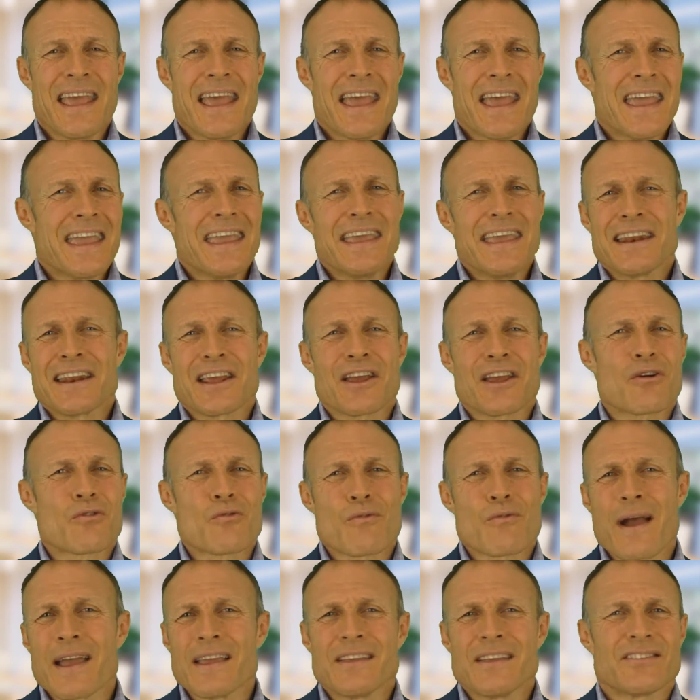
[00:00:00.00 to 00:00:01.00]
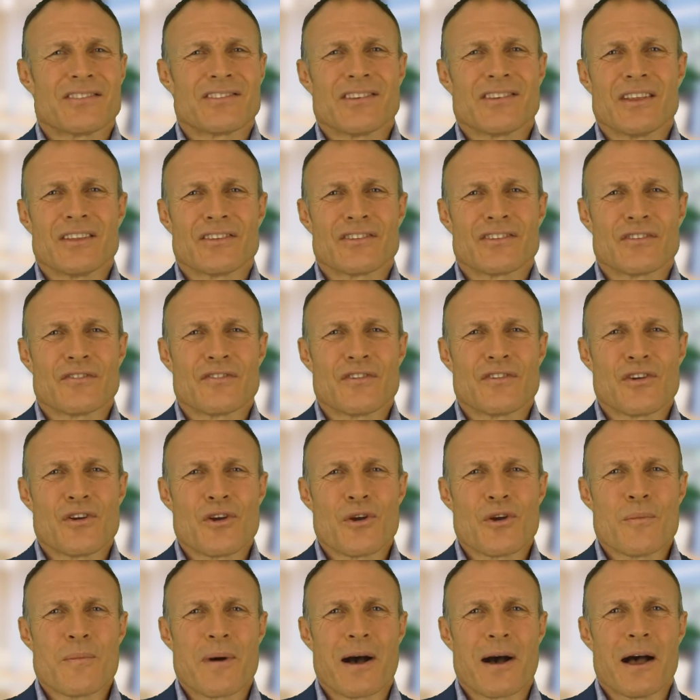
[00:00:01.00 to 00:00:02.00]
he had a great sense of
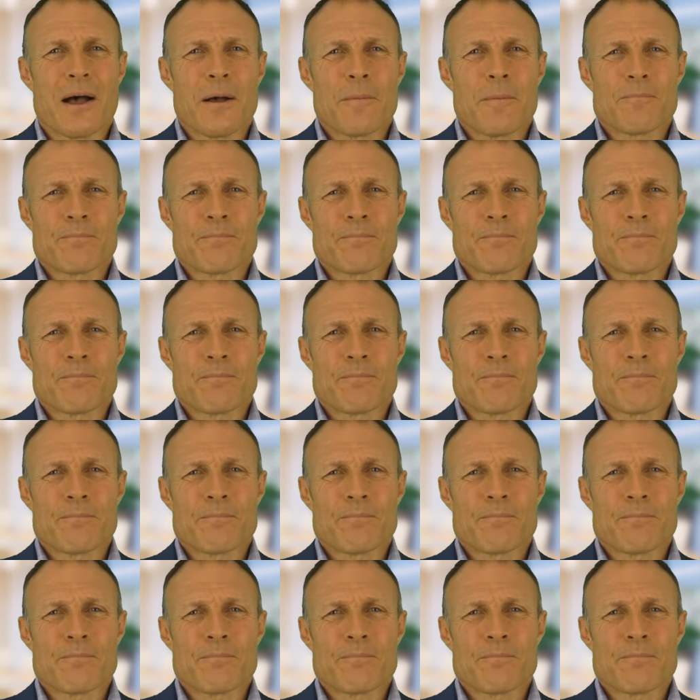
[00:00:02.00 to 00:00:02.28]
humour,